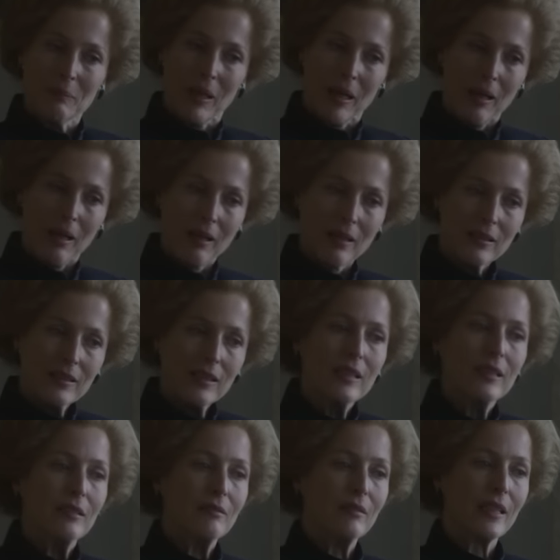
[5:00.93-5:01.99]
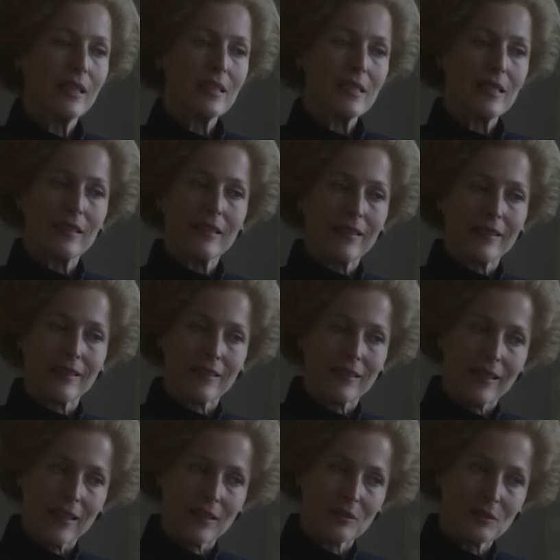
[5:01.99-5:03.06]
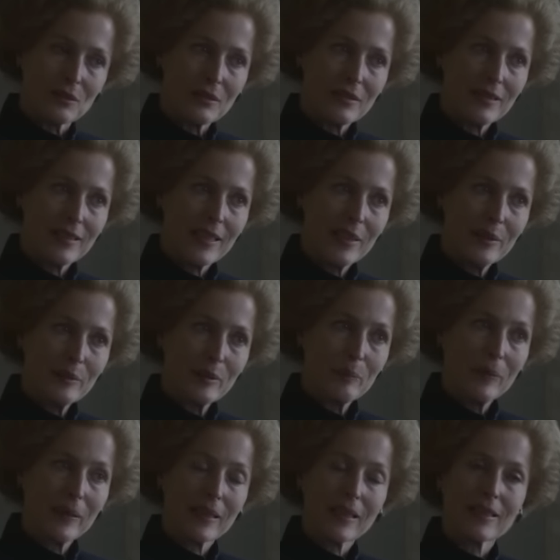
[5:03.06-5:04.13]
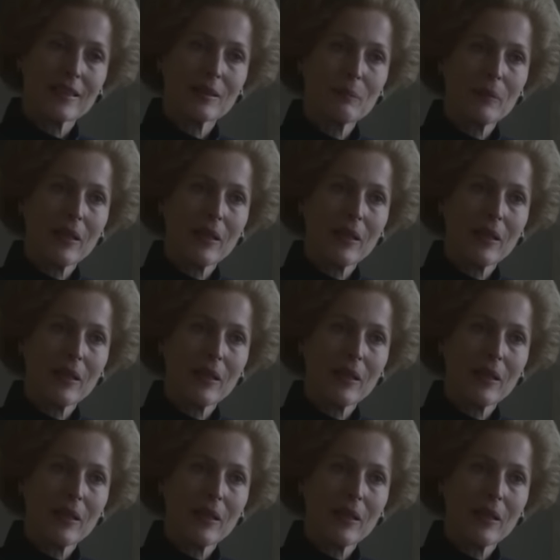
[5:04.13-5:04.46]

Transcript: Mark, recently announced that he would be getting